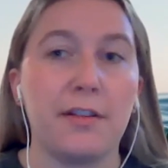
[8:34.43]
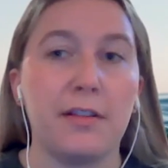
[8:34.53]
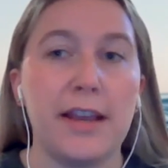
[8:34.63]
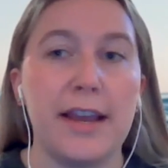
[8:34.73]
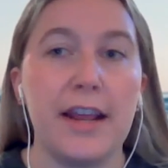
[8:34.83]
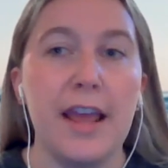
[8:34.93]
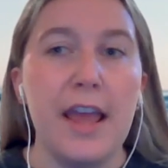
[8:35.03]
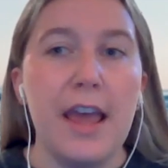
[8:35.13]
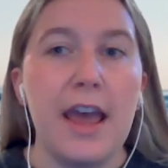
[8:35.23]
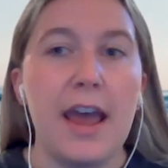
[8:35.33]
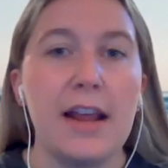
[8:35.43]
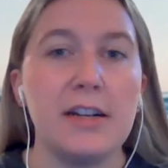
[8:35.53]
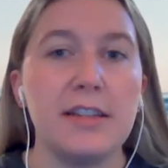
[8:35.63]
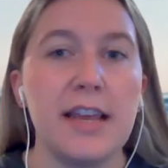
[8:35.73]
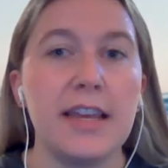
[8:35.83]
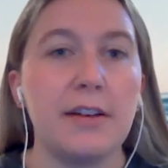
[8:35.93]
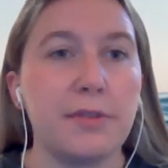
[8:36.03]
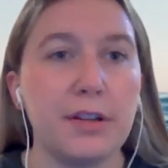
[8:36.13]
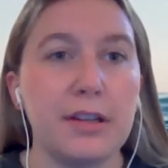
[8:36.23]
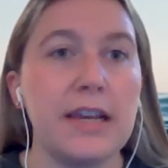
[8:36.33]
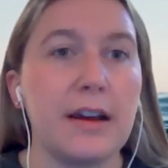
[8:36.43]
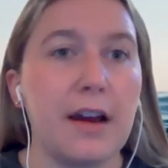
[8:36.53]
the lid, and they can really